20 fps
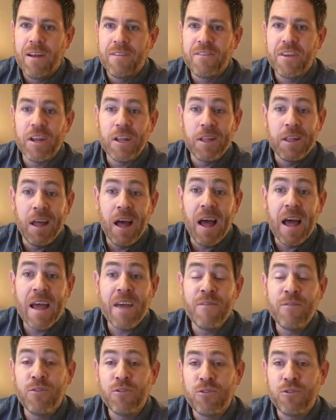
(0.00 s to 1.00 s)
did a
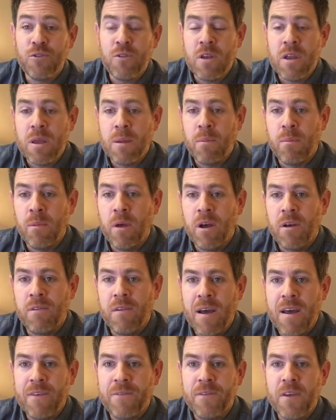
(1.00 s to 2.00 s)
live stream
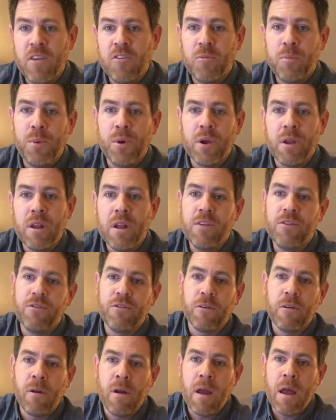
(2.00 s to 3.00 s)
via Facebook and
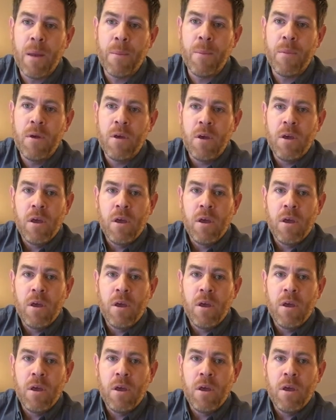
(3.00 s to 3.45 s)
Instagram.